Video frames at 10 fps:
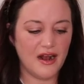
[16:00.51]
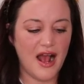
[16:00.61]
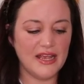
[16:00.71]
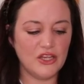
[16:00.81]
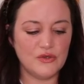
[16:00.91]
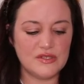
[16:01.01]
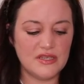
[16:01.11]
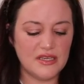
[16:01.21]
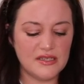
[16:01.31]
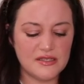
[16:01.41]
I use
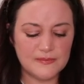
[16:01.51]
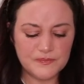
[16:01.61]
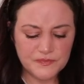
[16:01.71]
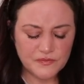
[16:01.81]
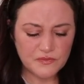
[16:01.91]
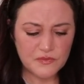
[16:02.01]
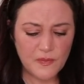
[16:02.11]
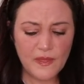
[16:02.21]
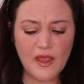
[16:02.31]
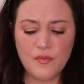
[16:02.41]

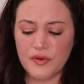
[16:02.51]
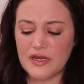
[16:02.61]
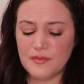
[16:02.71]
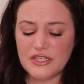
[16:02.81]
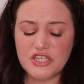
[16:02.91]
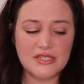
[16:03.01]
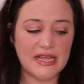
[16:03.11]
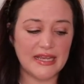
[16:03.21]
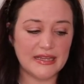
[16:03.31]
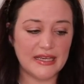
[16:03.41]
these pretty much
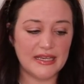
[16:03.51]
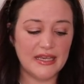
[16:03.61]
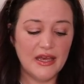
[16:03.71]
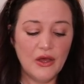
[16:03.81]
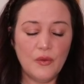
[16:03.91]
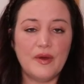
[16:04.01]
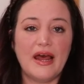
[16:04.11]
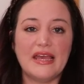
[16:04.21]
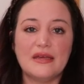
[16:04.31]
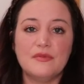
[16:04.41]
daily when
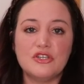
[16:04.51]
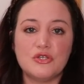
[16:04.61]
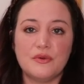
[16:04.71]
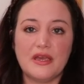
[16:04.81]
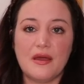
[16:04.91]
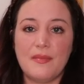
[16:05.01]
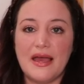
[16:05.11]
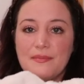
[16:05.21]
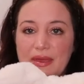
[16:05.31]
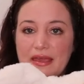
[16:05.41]
I am doing
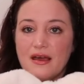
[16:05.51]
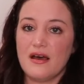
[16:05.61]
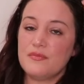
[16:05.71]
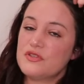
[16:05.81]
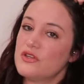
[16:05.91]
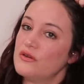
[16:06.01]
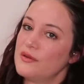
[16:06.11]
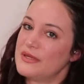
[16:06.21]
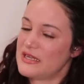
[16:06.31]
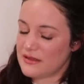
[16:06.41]
my makeup. So let
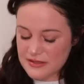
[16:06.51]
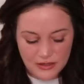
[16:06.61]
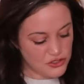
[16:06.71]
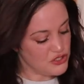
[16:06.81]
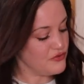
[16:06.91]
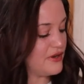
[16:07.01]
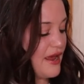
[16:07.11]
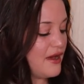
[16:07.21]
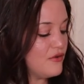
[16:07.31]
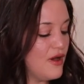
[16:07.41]
me take this out just for
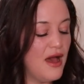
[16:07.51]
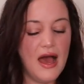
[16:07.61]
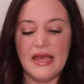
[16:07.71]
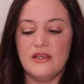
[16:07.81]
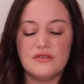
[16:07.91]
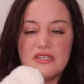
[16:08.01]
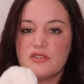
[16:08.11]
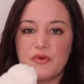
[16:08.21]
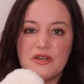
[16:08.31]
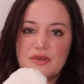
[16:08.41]
now. I use these
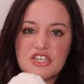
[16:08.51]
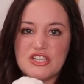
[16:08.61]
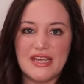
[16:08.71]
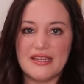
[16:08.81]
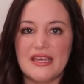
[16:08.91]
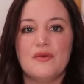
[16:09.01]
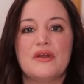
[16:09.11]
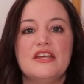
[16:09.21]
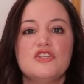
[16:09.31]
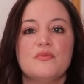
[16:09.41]
pretty much daily when
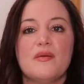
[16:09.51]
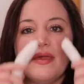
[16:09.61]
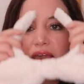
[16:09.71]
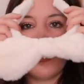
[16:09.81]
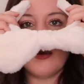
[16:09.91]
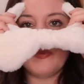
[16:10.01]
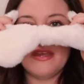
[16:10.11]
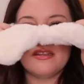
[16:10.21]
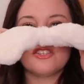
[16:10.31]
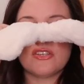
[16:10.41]
I do my makeup.
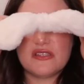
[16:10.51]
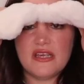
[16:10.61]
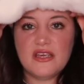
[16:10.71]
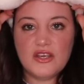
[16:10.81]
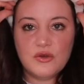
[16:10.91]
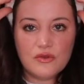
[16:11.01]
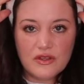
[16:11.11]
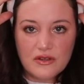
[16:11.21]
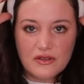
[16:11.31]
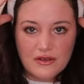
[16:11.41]
It is just a cute
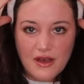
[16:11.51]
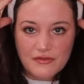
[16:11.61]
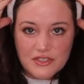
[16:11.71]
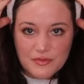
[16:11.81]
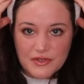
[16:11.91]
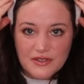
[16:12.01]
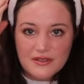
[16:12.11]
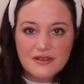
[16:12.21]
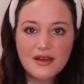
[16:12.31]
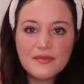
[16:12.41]
little
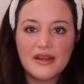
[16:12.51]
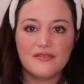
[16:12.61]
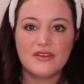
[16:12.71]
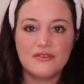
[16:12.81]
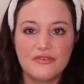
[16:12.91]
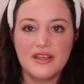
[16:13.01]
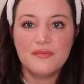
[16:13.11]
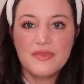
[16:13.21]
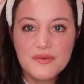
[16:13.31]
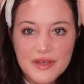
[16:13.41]
comfortable, I'm not even in frame.
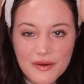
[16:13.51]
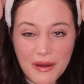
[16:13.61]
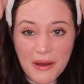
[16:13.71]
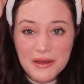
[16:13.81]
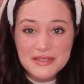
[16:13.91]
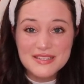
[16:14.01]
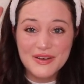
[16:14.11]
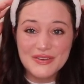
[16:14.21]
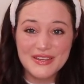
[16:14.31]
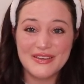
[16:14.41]
There we go. Oh, it's
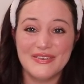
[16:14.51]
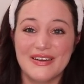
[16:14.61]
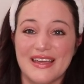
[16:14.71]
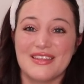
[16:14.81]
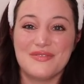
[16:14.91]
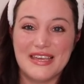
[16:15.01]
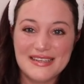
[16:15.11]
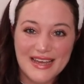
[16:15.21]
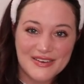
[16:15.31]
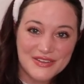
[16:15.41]
so cute. Okay, let me get
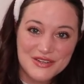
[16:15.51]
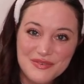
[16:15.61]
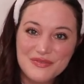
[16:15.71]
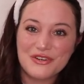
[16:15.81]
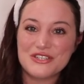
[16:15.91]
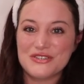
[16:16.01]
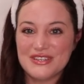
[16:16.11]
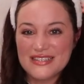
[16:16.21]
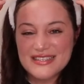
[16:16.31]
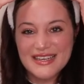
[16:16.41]
down a little bit more so you
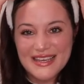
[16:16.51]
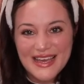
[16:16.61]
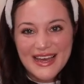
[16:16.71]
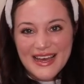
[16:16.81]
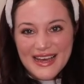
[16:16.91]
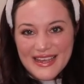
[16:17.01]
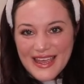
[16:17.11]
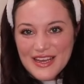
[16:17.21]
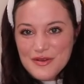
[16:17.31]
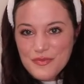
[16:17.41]
can see.
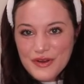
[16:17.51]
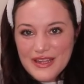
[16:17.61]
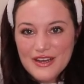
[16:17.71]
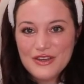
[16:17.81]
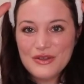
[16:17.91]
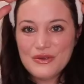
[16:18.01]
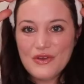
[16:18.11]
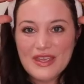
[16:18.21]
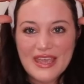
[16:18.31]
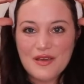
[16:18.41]
Again, brand
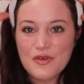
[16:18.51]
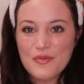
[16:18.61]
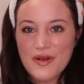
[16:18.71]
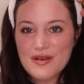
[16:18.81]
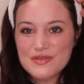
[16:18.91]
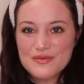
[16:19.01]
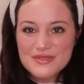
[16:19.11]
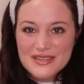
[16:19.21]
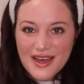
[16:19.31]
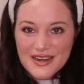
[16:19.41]
new camera
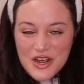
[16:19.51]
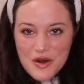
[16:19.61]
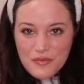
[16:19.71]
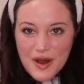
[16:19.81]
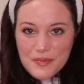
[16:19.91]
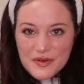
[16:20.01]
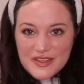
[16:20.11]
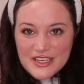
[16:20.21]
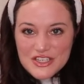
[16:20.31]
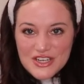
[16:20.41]
problems, not
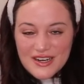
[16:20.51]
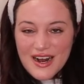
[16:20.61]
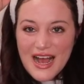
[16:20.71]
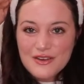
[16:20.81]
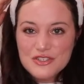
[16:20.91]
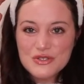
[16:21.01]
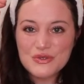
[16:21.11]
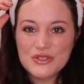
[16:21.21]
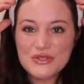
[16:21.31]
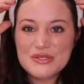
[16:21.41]
properly sure how to
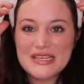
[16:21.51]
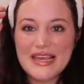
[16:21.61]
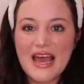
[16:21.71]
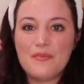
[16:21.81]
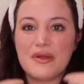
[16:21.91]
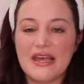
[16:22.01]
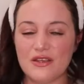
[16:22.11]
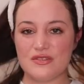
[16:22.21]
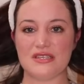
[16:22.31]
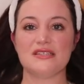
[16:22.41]
use it yet, but I
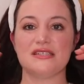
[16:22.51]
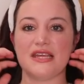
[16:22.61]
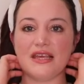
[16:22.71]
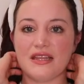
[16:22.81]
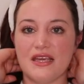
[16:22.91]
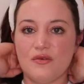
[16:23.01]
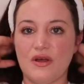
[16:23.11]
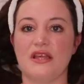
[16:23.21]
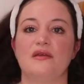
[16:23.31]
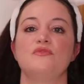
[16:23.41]
use these daily
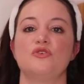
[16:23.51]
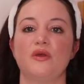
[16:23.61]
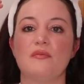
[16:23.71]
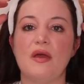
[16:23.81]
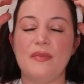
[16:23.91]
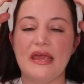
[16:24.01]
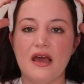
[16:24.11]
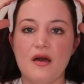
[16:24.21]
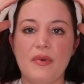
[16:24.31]
while I'm doing my makeup.